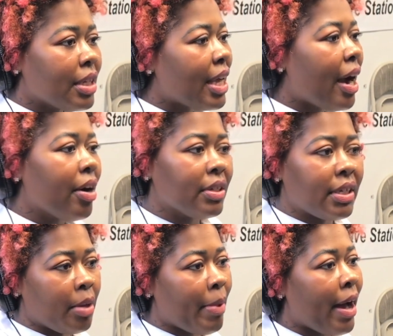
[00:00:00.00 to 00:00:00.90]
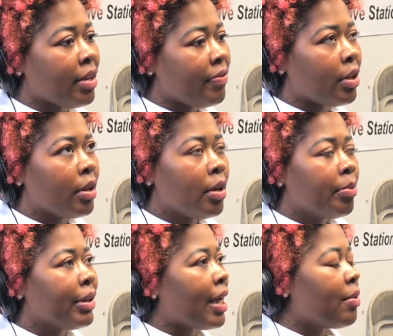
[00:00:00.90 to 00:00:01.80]
it's hard to get up out of it.
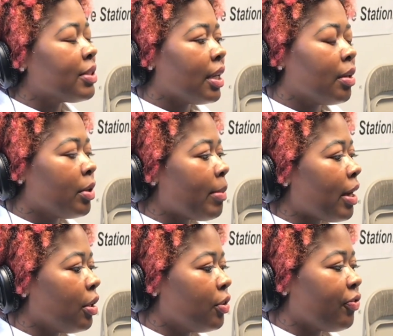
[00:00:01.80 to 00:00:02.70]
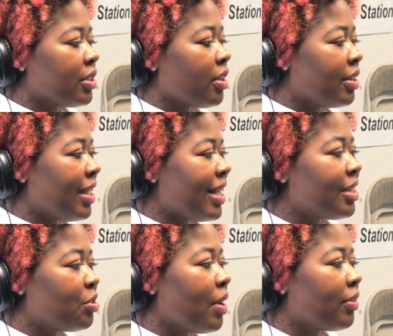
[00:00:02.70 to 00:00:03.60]
But like I was telling one of my close friends the other day, I
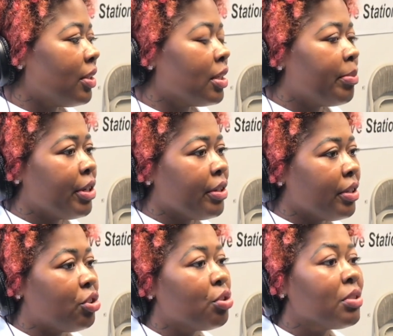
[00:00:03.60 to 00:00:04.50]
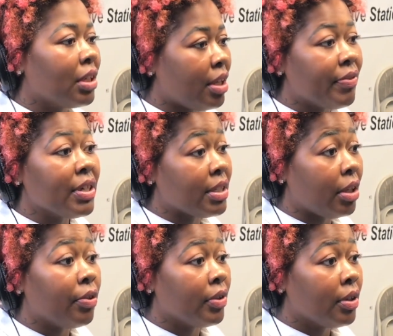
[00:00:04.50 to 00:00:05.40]
said, you have to look in the mirror and choose to love
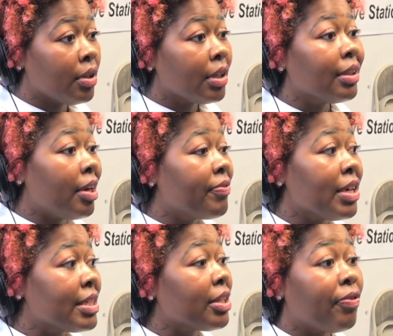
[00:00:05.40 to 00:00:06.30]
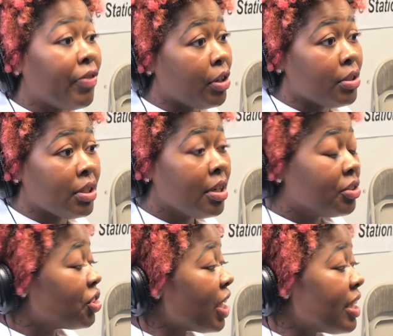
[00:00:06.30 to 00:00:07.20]
yourself. Love yourself first.
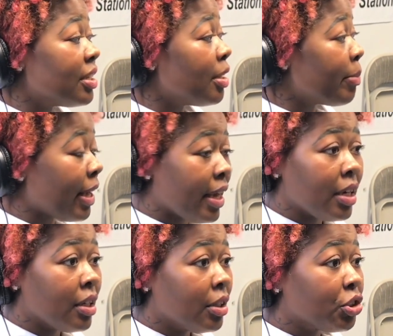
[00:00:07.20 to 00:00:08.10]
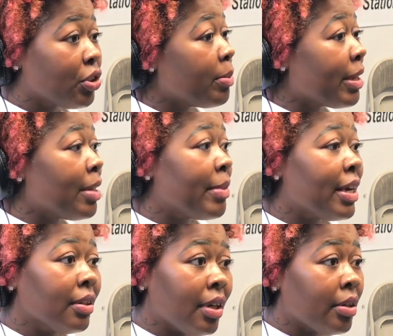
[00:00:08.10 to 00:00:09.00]
Chasing a man, trying to make a
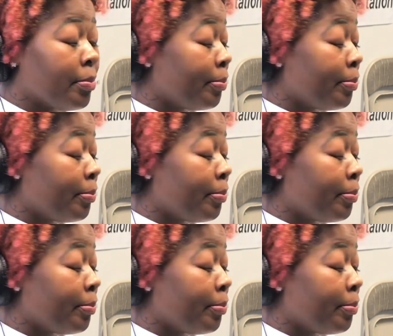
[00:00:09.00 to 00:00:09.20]
man